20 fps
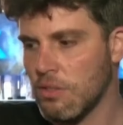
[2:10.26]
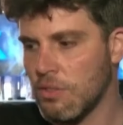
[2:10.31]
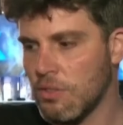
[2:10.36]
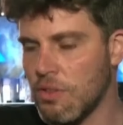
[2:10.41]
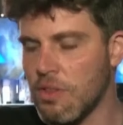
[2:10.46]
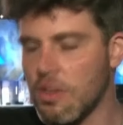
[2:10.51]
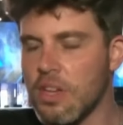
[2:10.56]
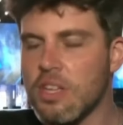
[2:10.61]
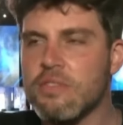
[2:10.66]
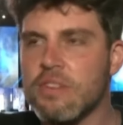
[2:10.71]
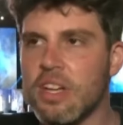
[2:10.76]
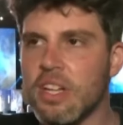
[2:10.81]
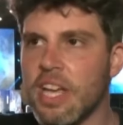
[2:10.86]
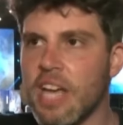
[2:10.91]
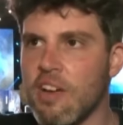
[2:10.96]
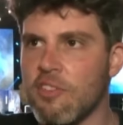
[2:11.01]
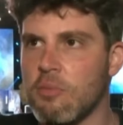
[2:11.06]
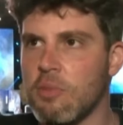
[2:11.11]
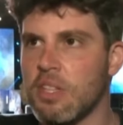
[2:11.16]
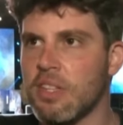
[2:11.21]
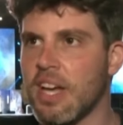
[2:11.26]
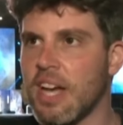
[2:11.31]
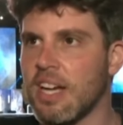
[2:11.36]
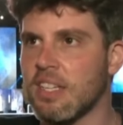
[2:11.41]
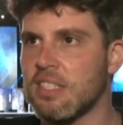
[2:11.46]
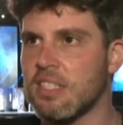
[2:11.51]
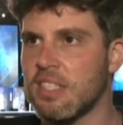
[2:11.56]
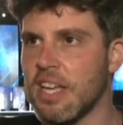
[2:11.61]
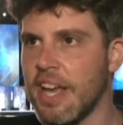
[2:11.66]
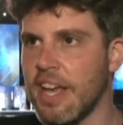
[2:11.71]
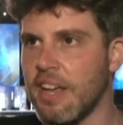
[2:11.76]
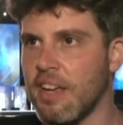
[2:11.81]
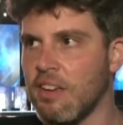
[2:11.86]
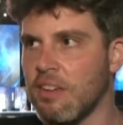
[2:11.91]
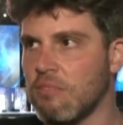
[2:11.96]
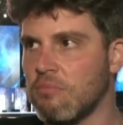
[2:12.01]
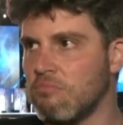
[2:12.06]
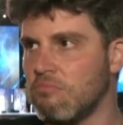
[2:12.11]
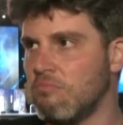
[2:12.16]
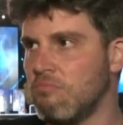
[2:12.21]
To the Israeli government, I say,
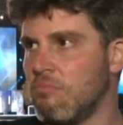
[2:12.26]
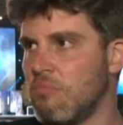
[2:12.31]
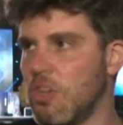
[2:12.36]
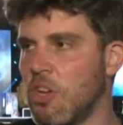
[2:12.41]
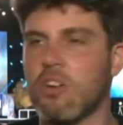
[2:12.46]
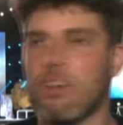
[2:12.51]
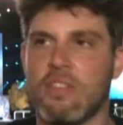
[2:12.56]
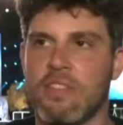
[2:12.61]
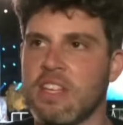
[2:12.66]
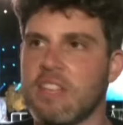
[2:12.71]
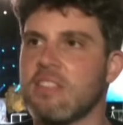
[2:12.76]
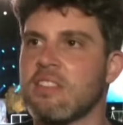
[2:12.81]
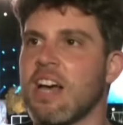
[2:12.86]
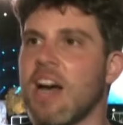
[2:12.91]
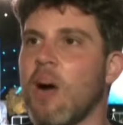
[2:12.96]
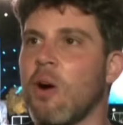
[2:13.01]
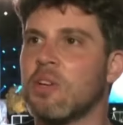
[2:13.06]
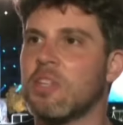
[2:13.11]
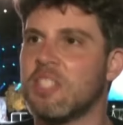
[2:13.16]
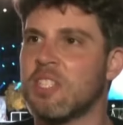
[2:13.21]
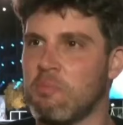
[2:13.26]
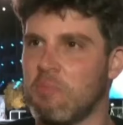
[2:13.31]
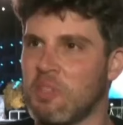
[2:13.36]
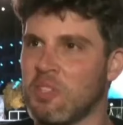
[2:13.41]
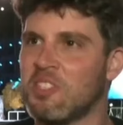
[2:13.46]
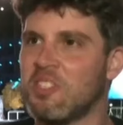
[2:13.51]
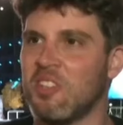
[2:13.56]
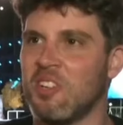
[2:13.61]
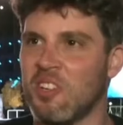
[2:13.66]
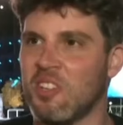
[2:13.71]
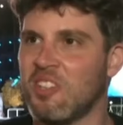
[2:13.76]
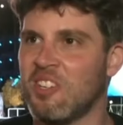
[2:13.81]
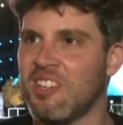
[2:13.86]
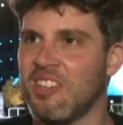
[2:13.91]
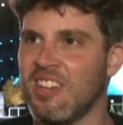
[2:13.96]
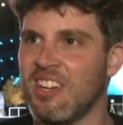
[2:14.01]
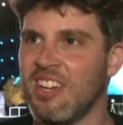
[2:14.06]
look, this is how it's supposed to look.